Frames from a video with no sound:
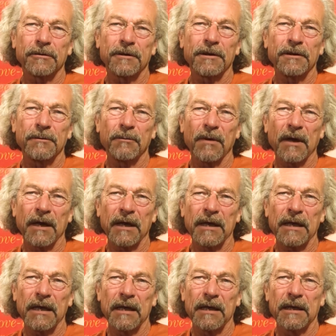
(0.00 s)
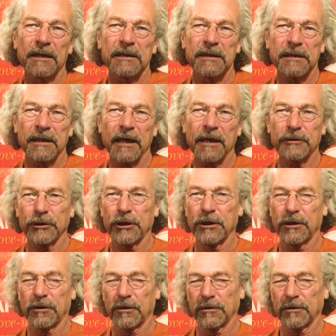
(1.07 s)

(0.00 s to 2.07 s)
in my sketch here.